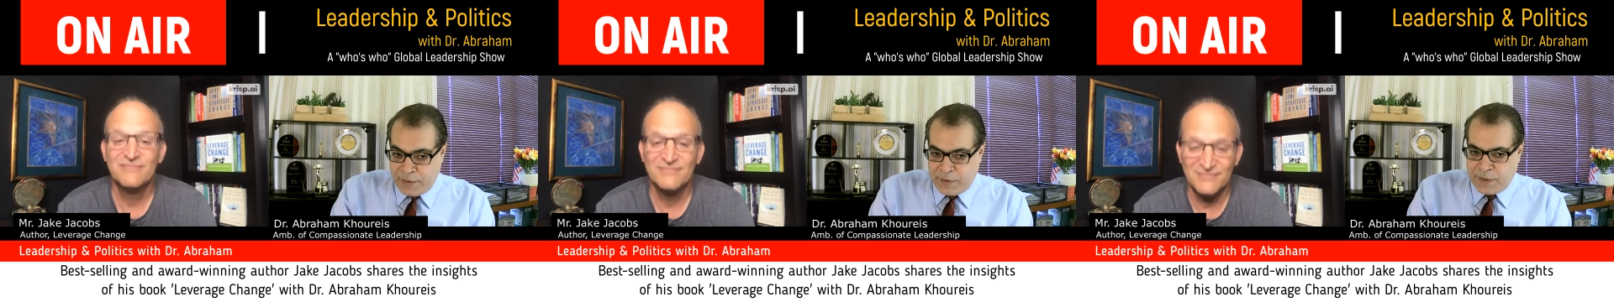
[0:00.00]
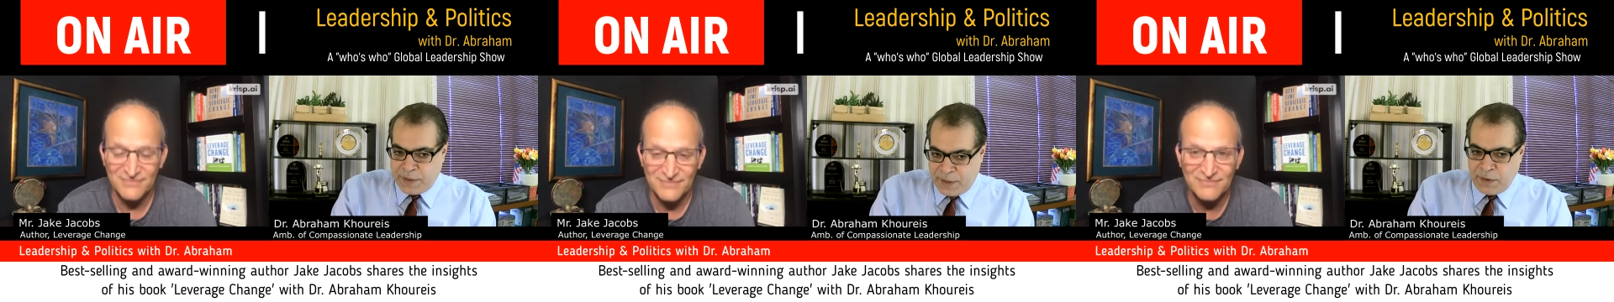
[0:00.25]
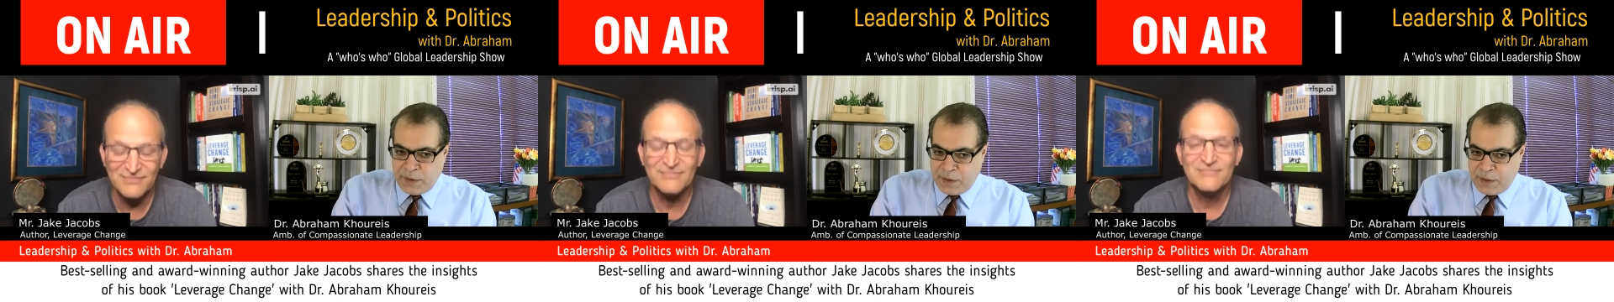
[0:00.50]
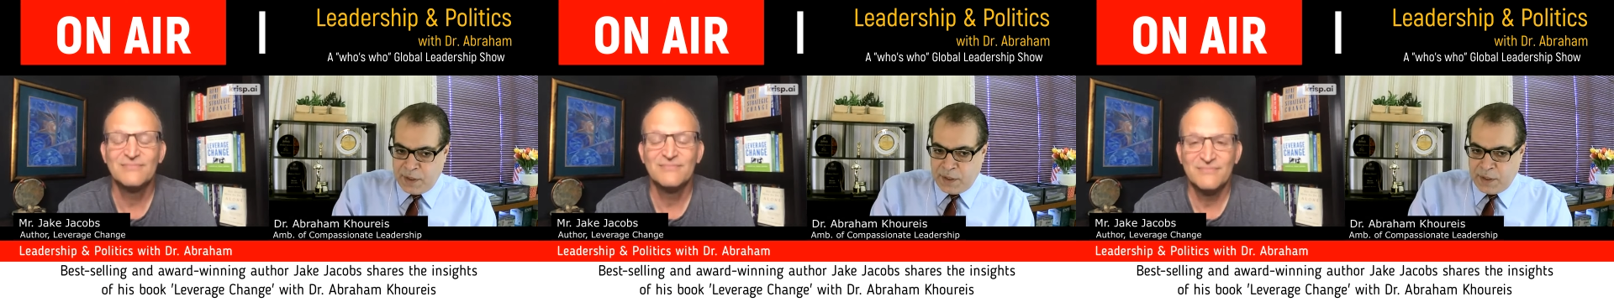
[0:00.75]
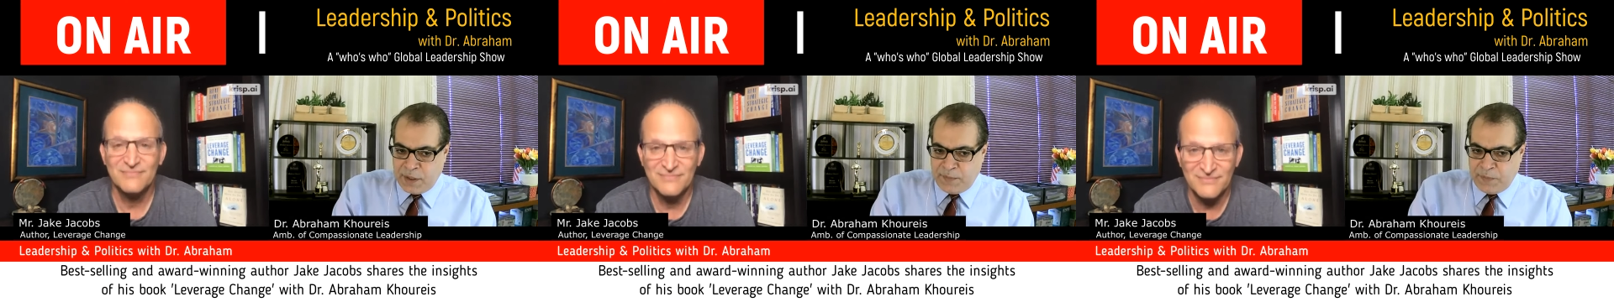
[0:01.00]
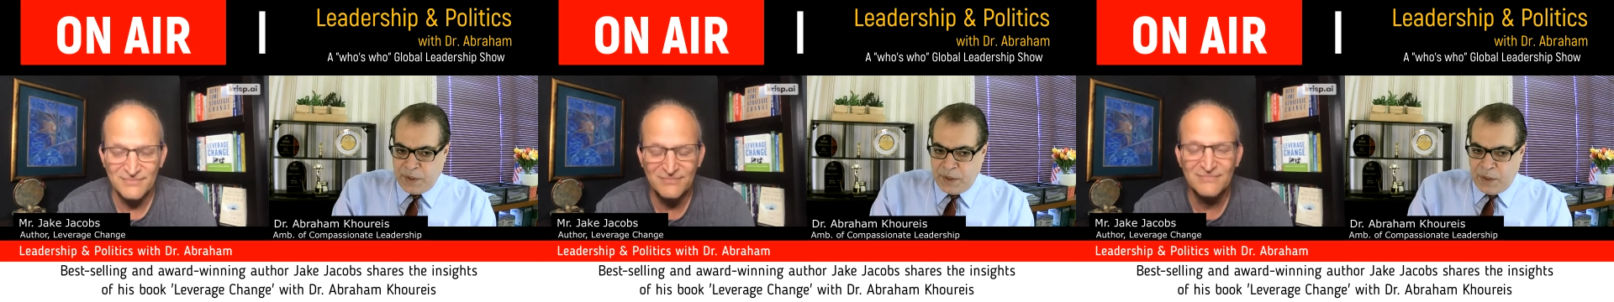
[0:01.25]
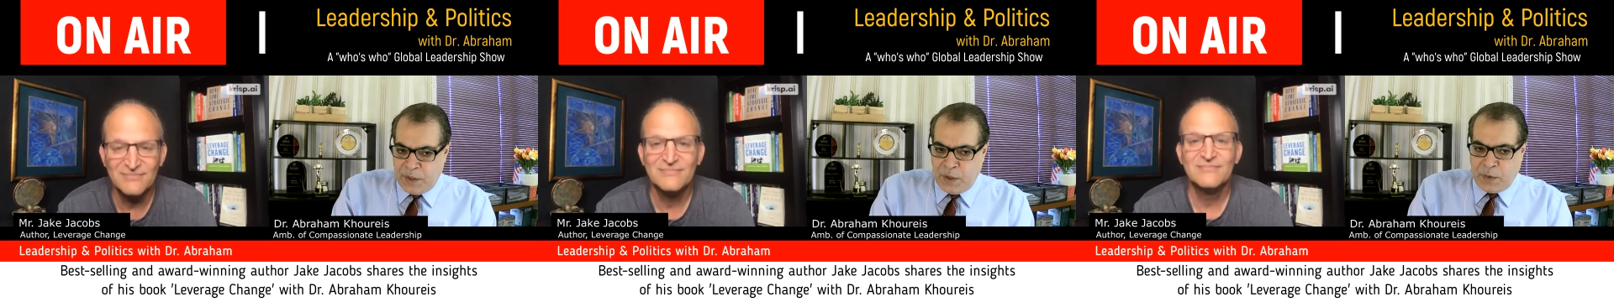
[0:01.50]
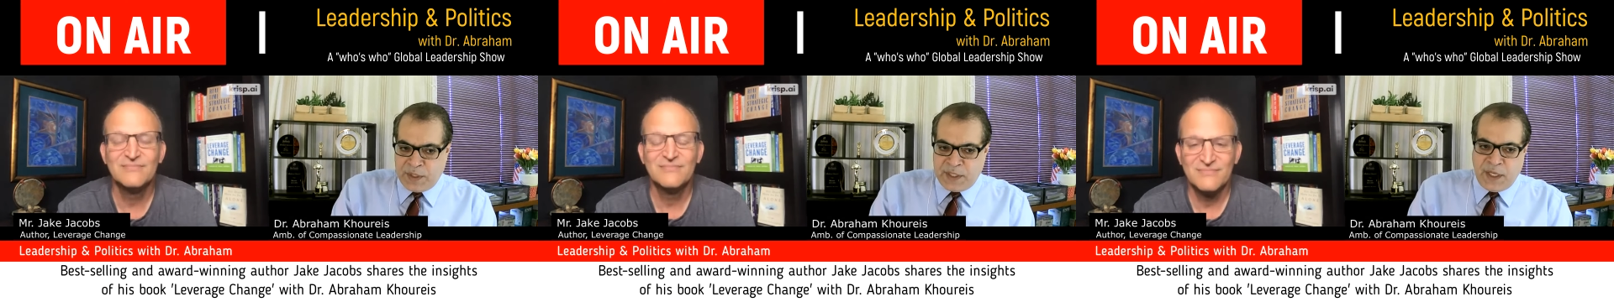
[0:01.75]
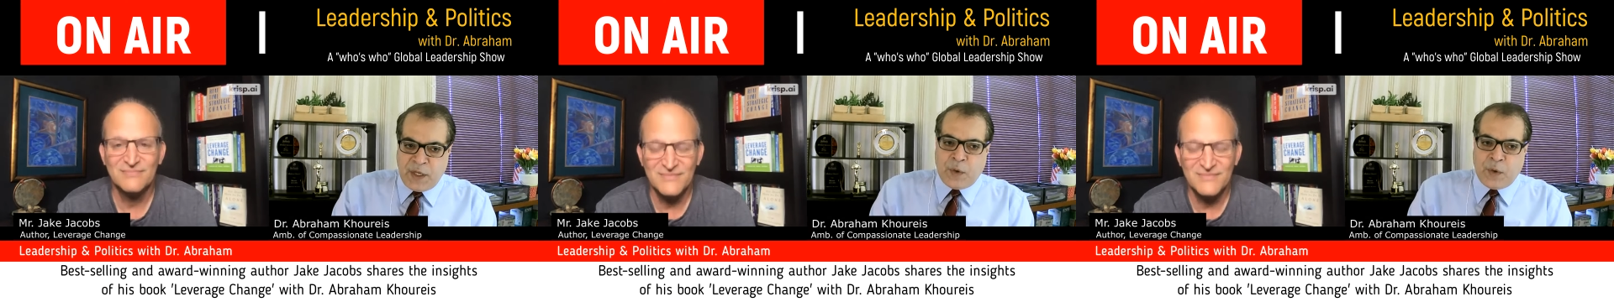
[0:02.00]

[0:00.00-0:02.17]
Speaker 1: others in your thinking you don't yeah.